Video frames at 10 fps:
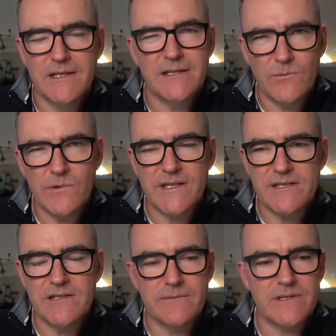don't worry
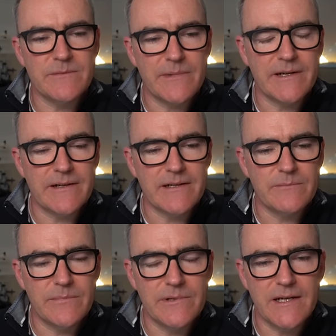too much about it.
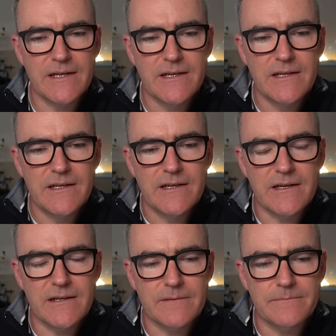But
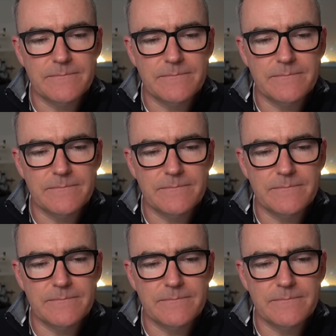I